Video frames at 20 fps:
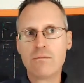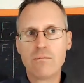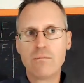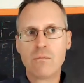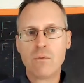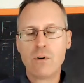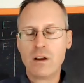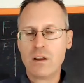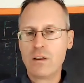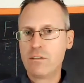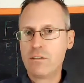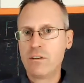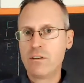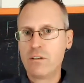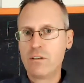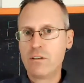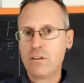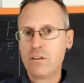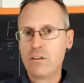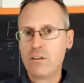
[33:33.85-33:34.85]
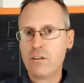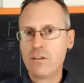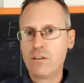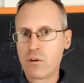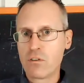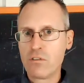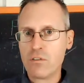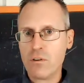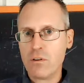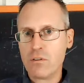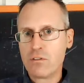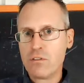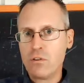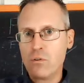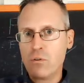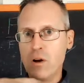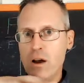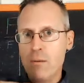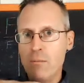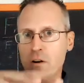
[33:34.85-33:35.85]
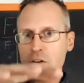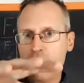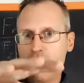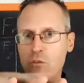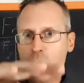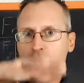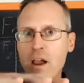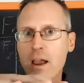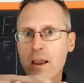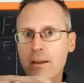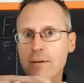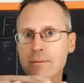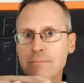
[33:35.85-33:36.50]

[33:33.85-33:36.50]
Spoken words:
why isn't it just proportional to how much you weigh?